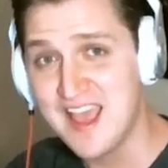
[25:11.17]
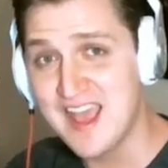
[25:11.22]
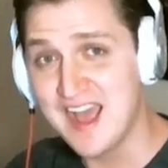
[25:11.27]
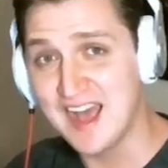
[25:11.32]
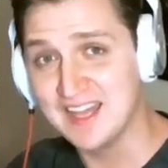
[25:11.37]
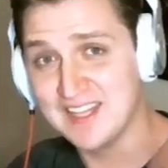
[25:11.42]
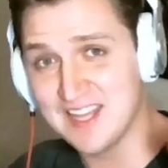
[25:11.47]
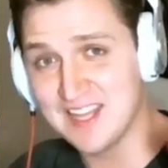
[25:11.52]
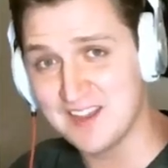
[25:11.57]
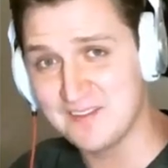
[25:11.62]
I
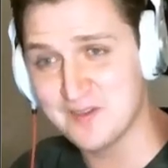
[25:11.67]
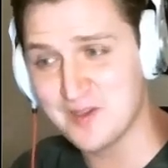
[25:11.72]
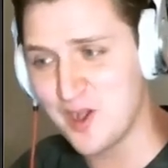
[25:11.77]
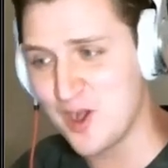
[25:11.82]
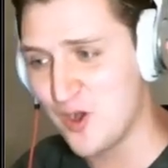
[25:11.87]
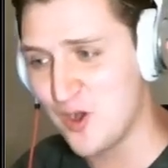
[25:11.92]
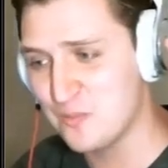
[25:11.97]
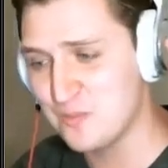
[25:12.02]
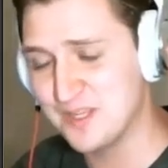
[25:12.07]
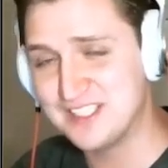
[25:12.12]
love you,
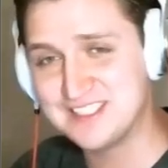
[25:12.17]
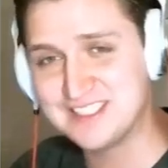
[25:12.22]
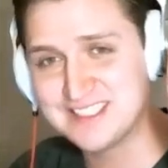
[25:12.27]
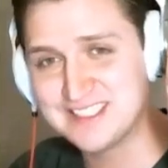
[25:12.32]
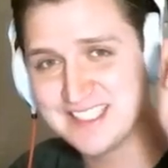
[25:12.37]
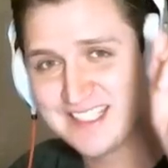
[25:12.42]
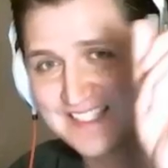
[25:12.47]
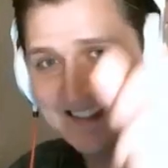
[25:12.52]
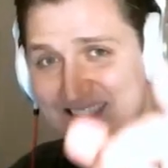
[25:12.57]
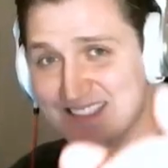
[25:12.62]
homies.
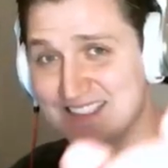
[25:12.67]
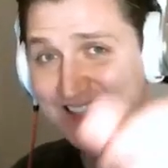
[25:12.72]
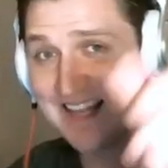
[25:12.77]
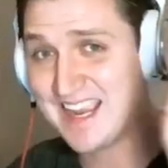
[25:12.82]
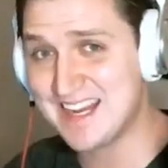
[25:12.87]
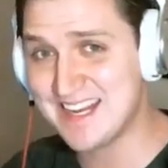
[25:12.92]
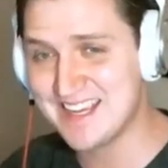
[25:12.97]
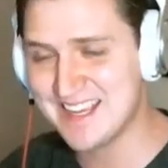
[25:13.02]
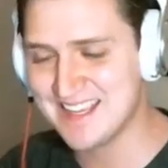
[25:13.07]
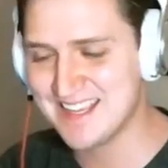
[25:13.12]

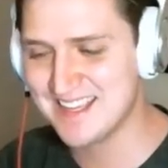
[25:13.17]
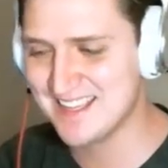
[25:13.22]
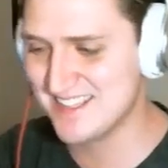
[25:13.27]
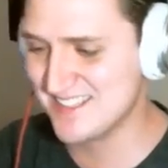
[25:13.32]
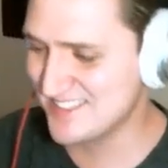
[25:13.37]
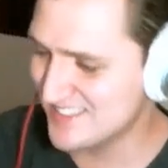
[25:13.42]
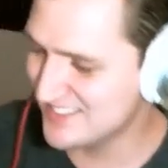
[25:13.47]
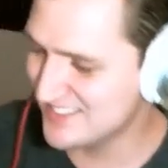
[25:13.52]
Later.